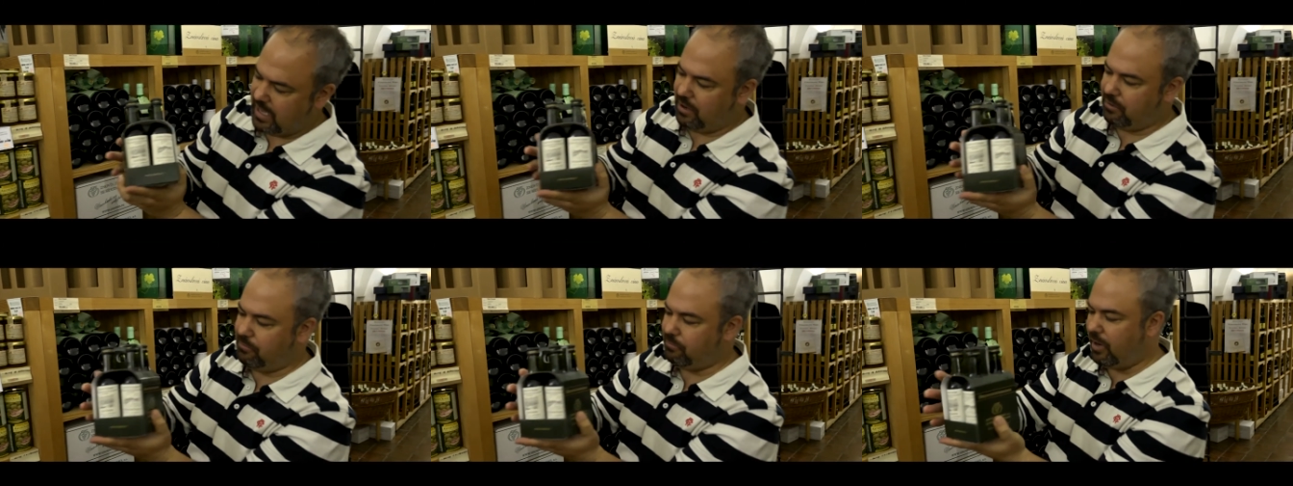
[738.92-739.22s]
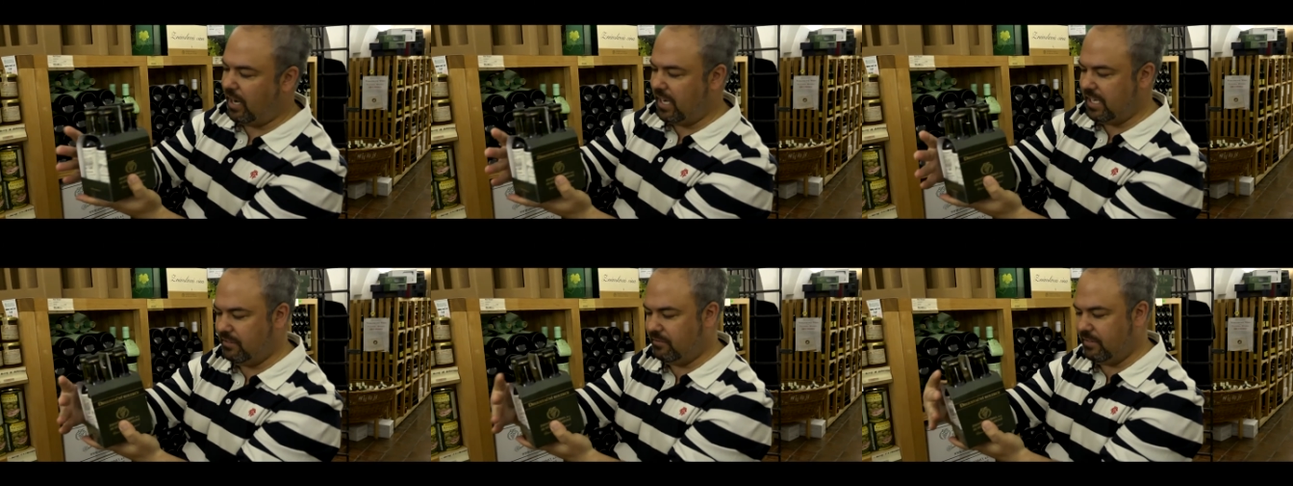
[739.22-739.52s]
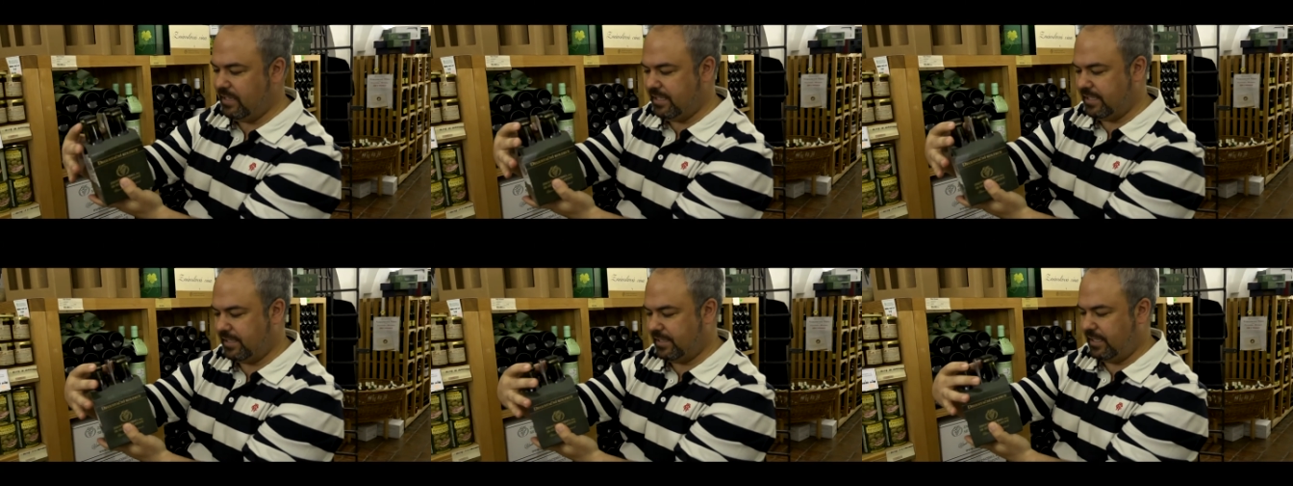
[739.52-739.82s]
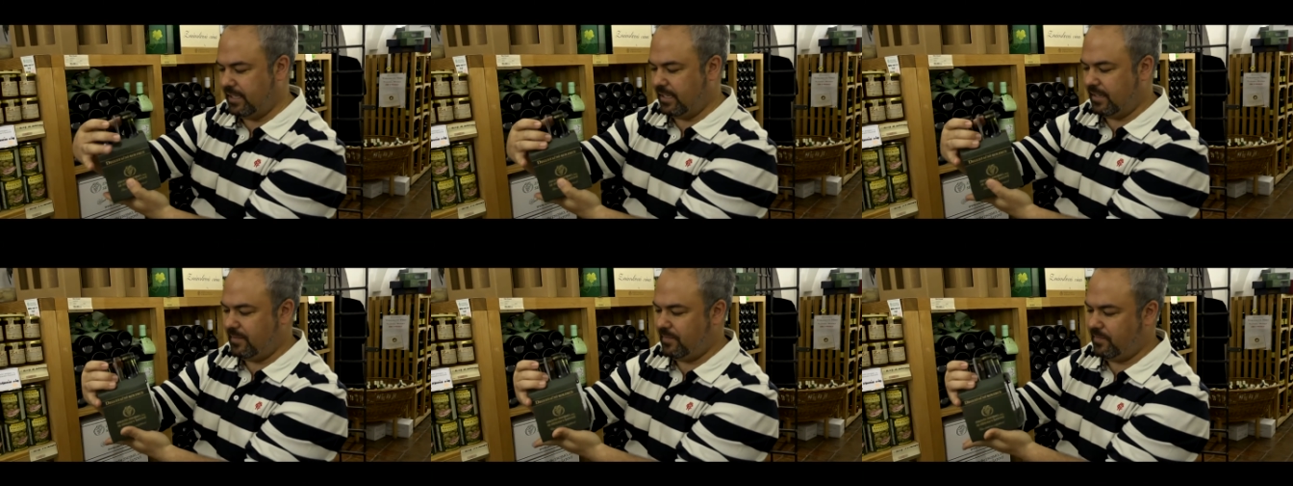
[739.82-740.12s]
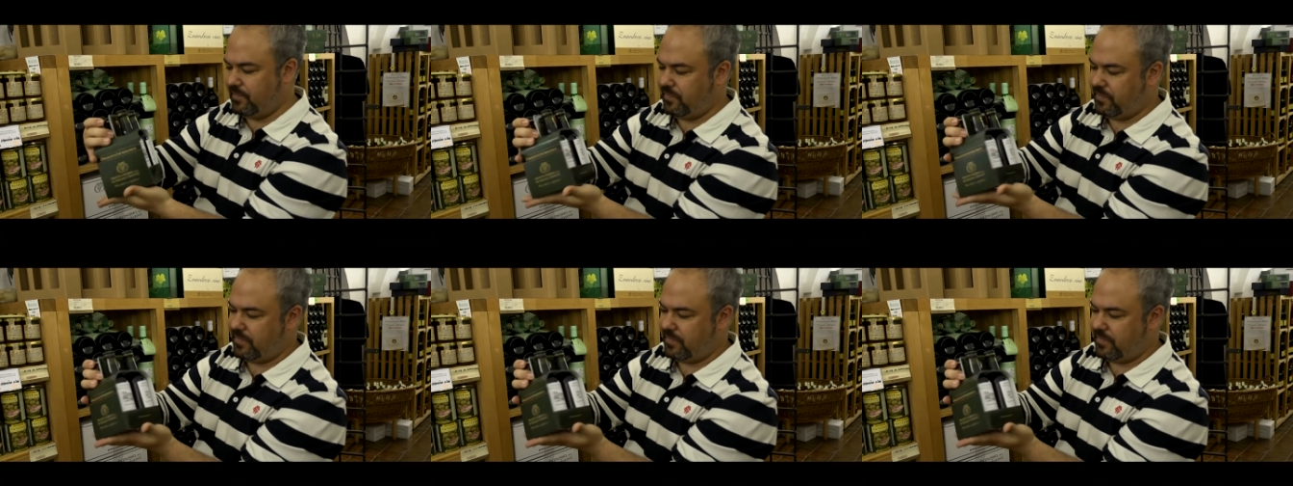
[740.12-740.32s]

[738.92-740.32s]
Rhine Riesling,